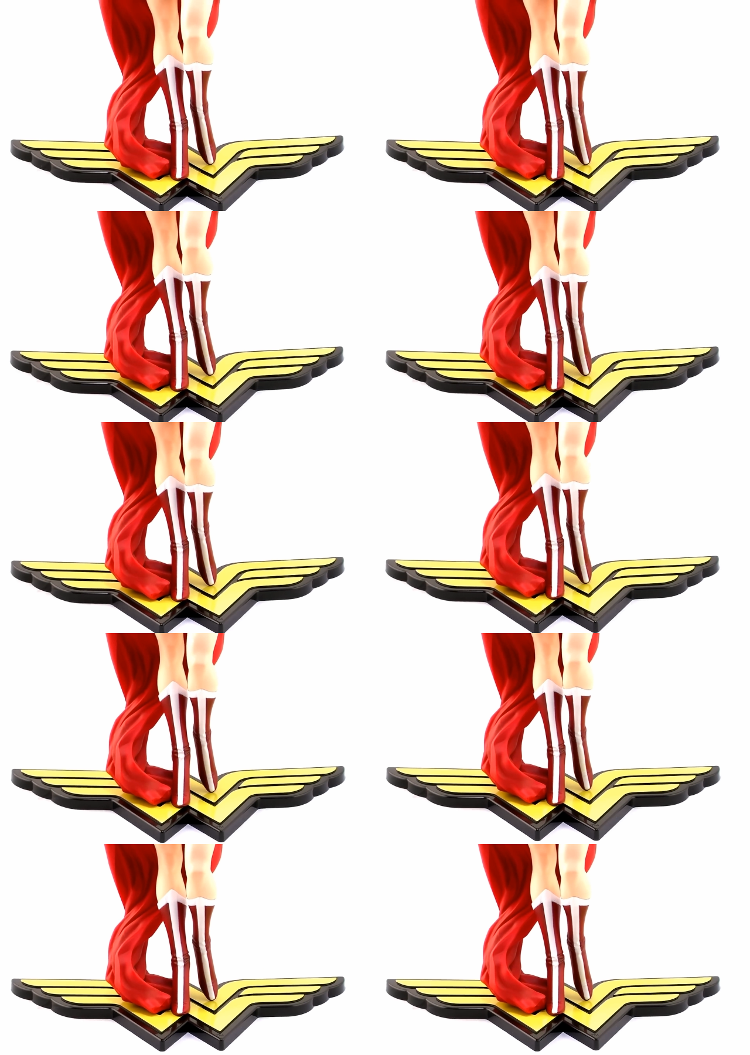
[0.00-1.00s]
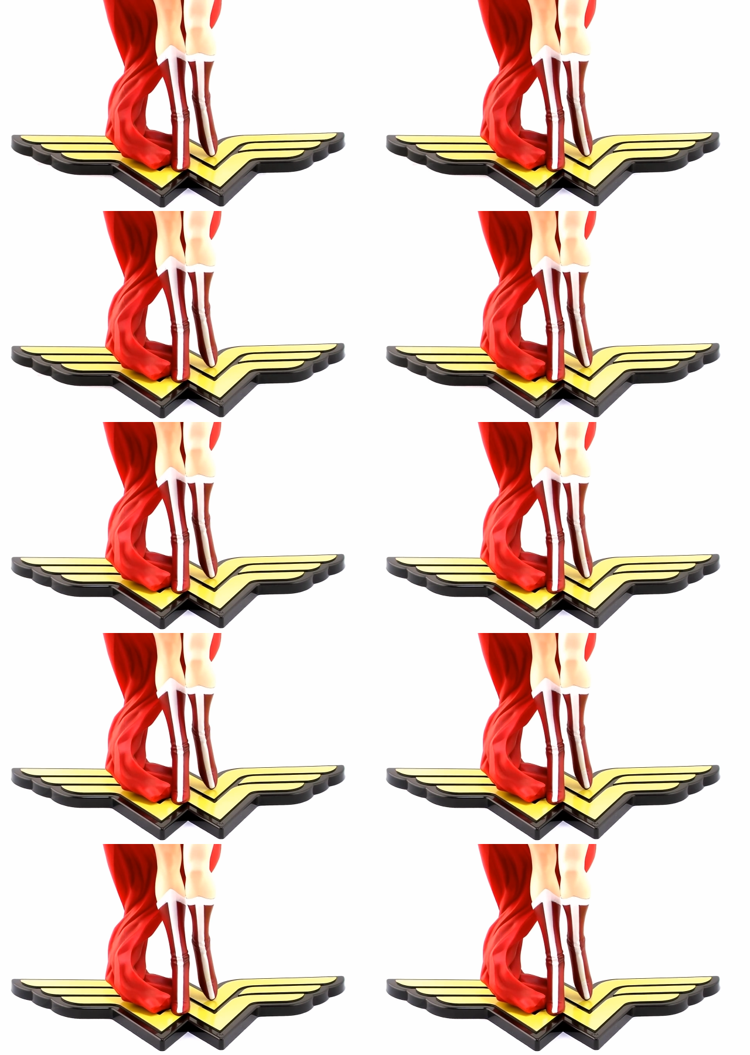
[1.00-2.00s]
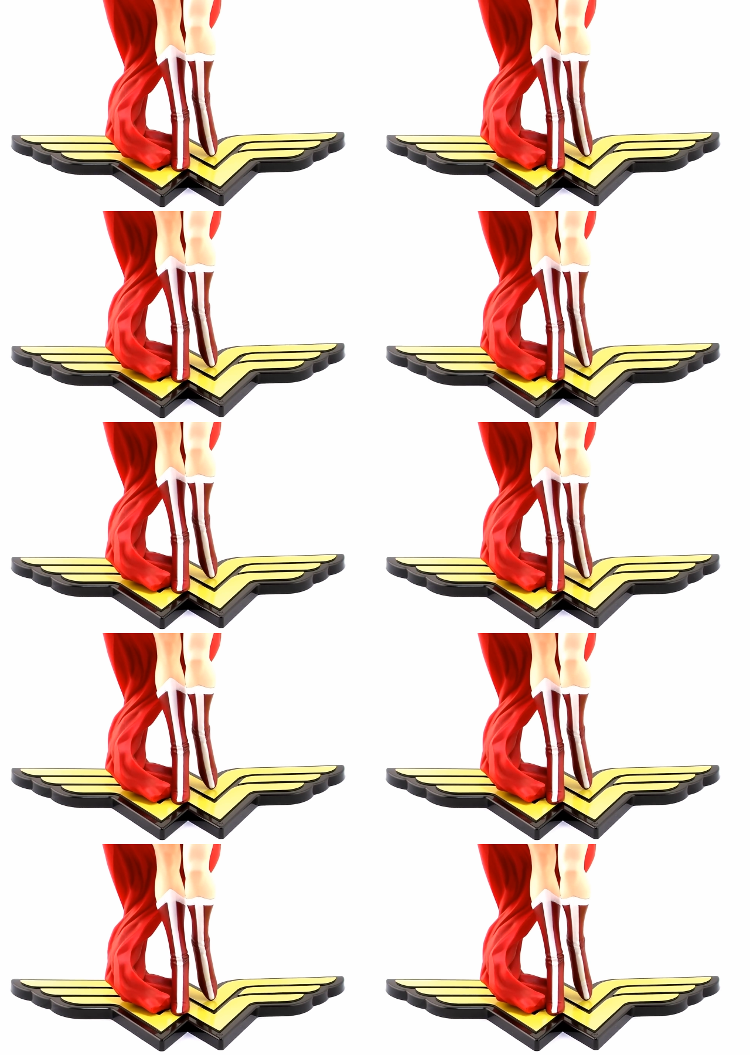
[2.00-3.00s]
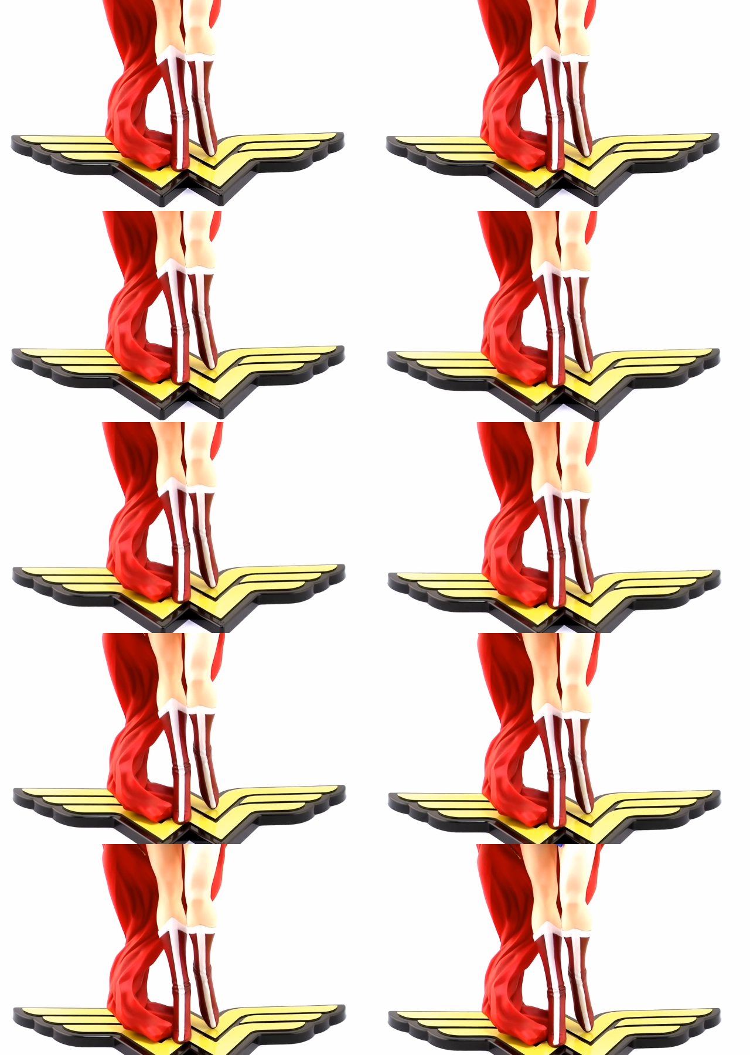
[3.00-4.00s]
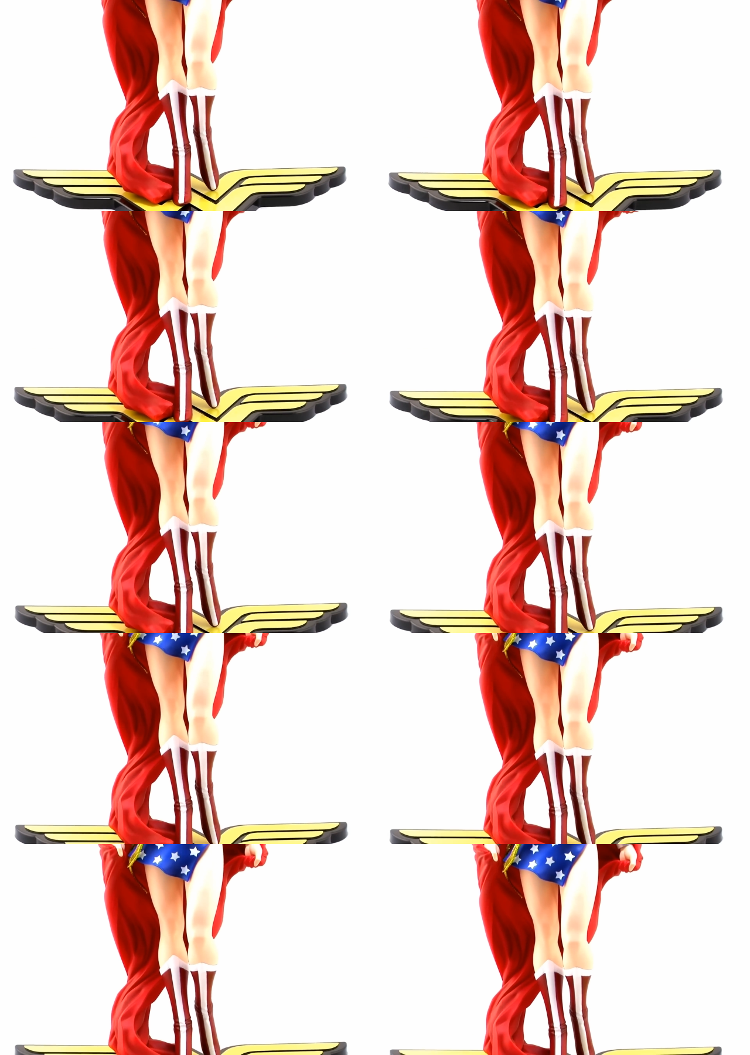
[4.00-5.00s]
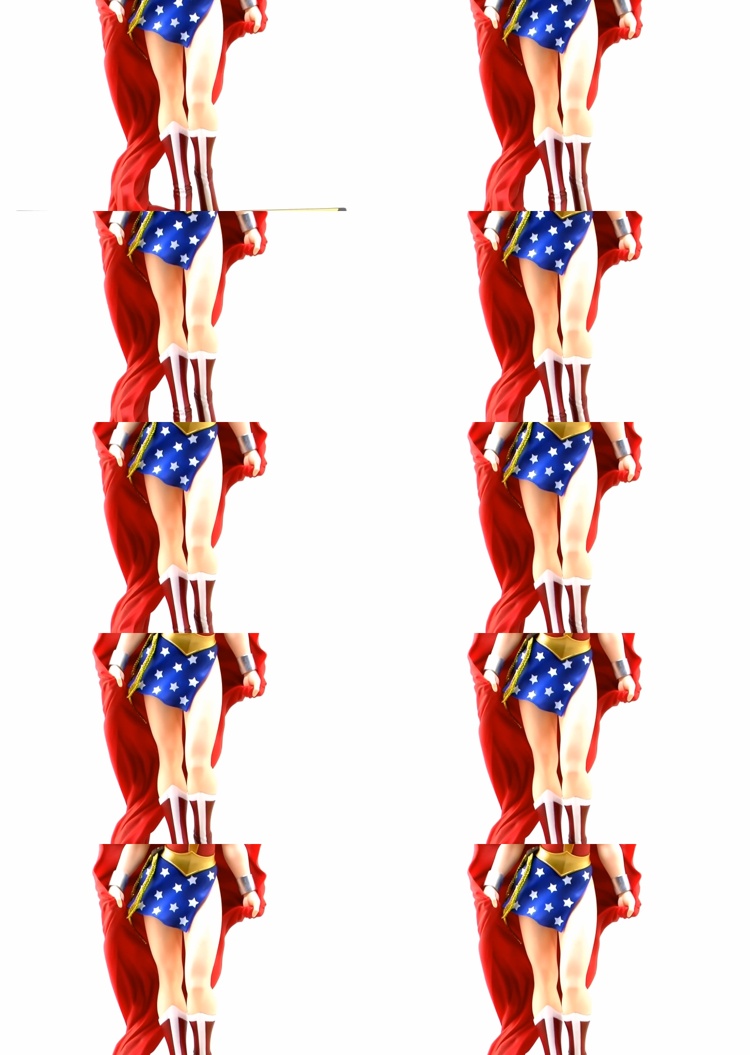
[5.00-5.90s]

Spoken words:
No face is visible, so there are no lips to read.